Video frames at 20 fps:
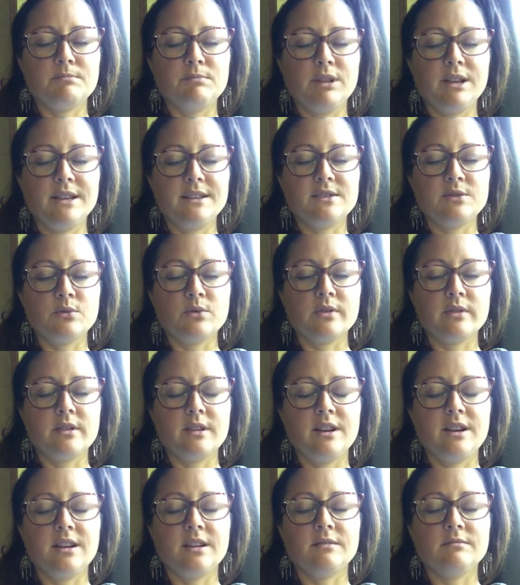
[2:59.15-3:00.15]
place, or
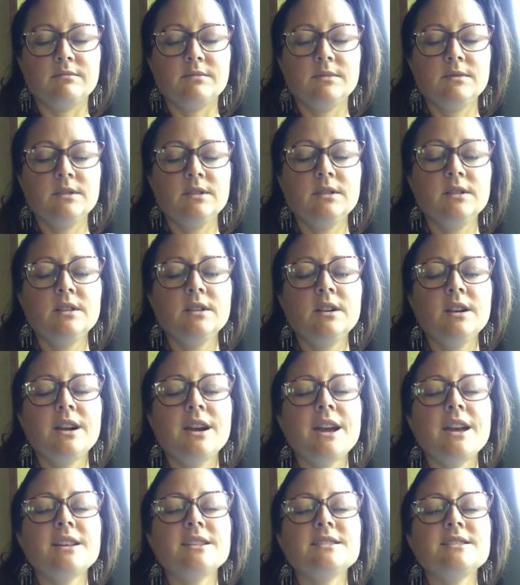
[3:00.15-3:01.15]
thing and